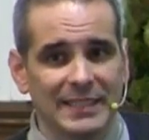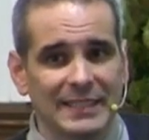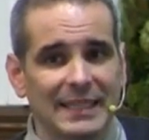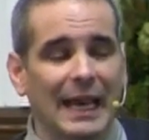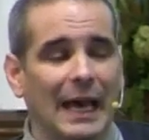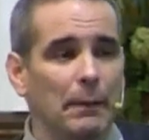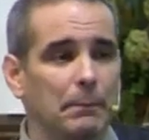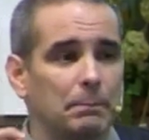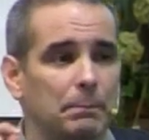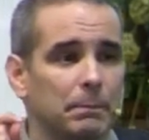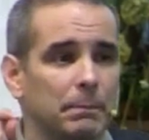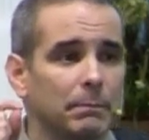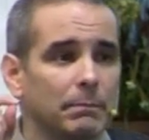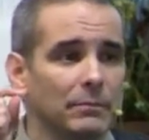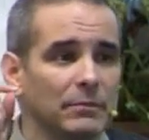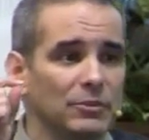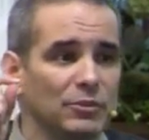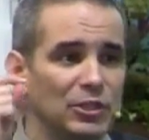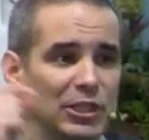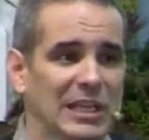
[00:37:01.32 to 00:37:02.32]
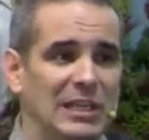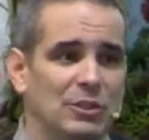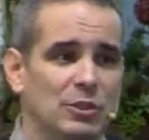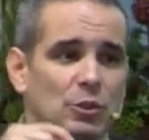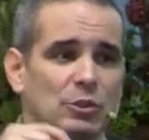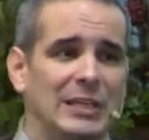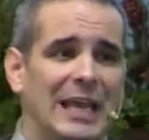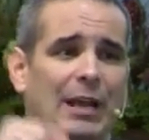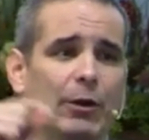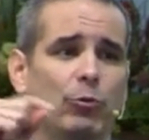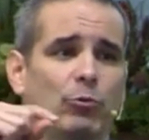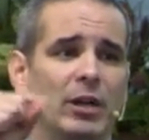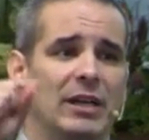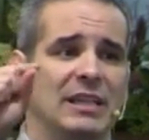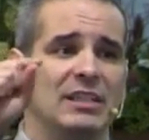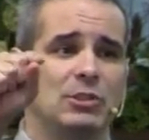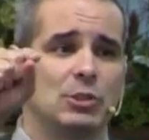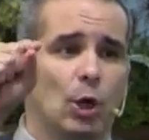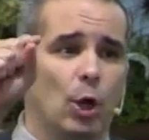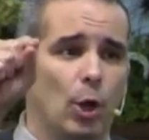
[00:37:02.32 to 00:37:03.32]
that Jesus had already
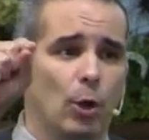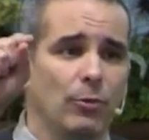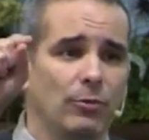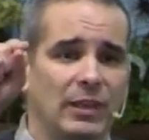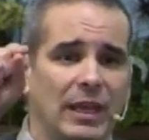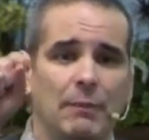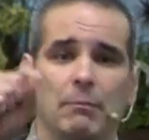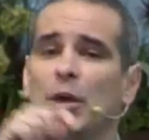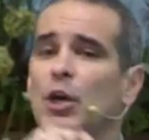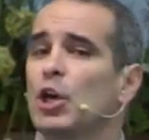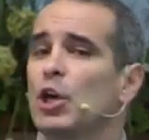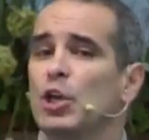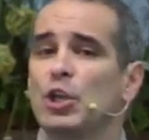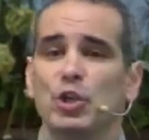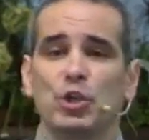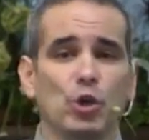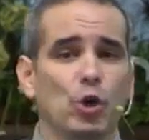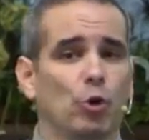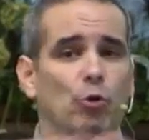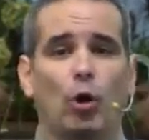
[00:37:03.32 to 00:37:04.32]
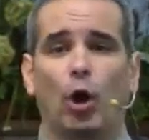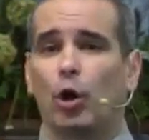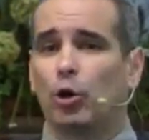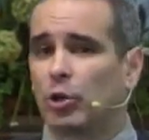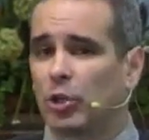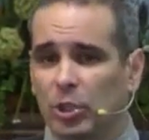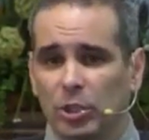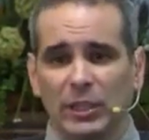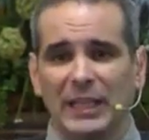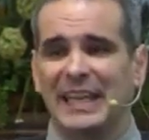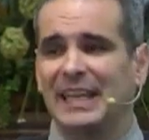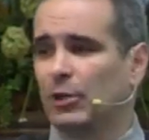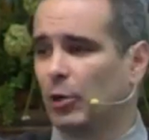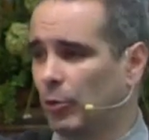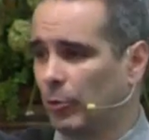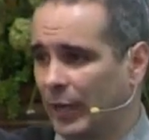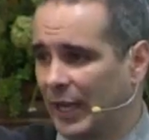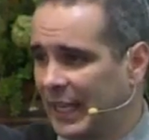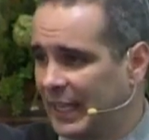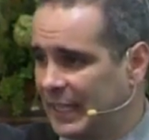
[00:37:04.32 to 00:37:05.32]
told them, you're all clean
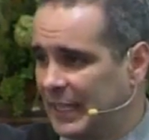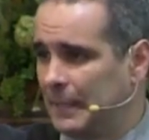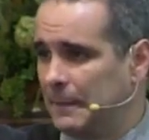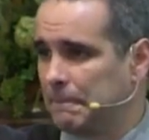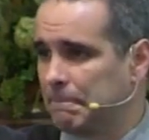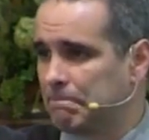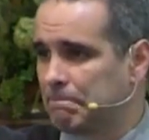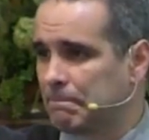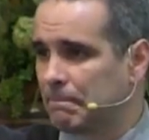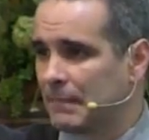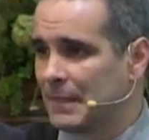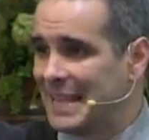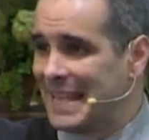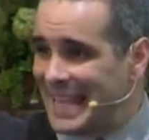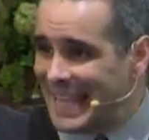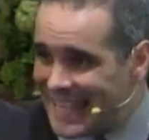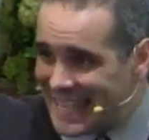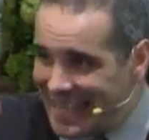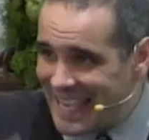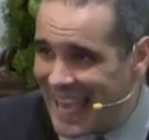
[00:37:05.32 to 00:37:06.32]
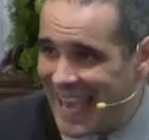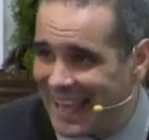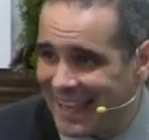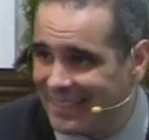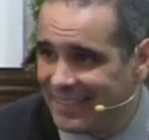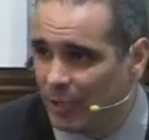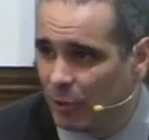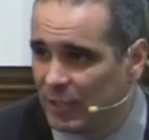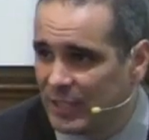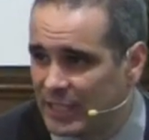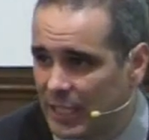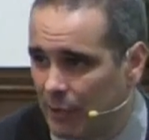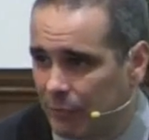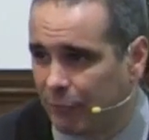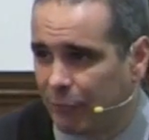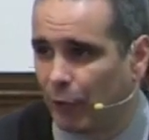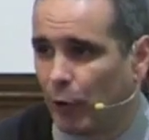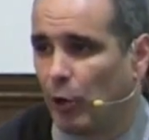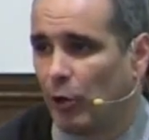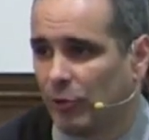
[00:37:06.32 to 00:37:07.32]
already, yet there is a
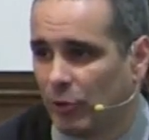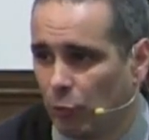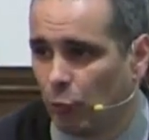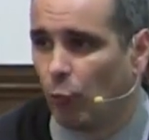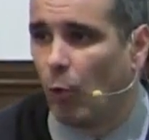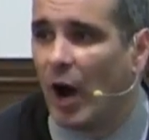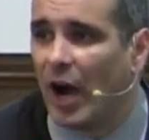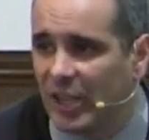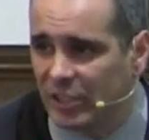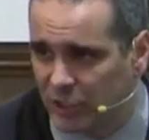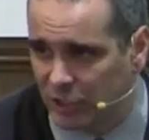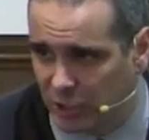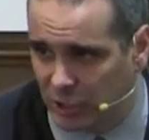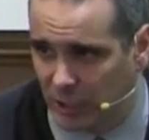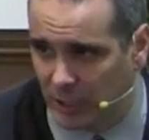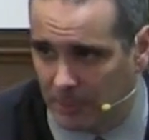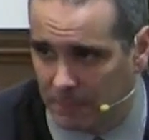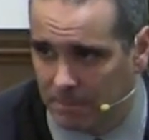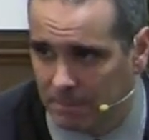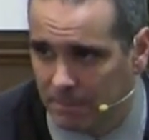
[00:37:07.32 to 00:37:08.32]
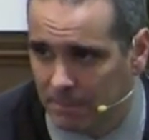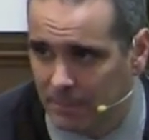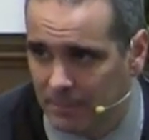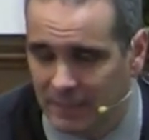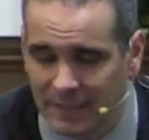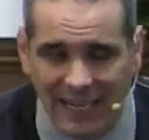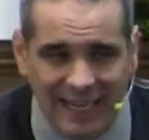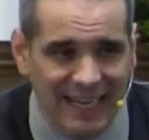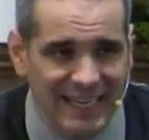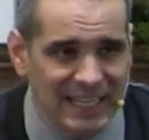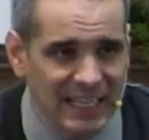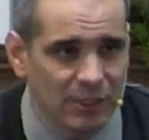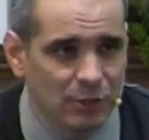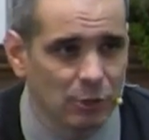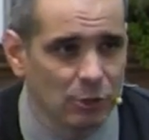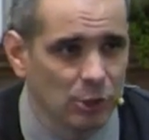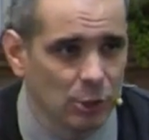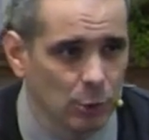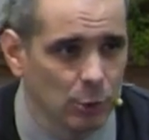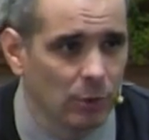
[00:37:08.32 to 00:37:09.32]
further washing that I need to
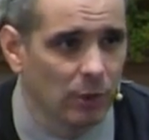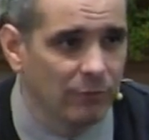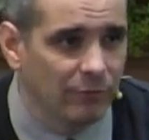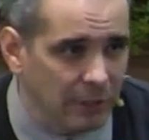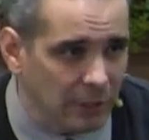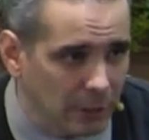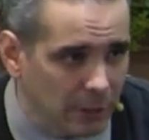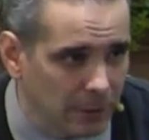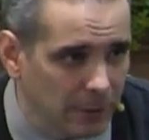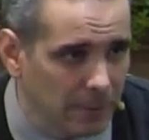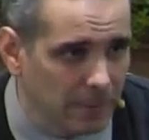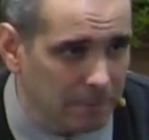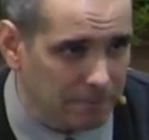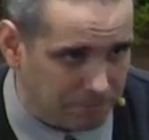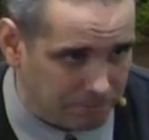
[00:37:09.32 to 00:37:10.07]
do of you.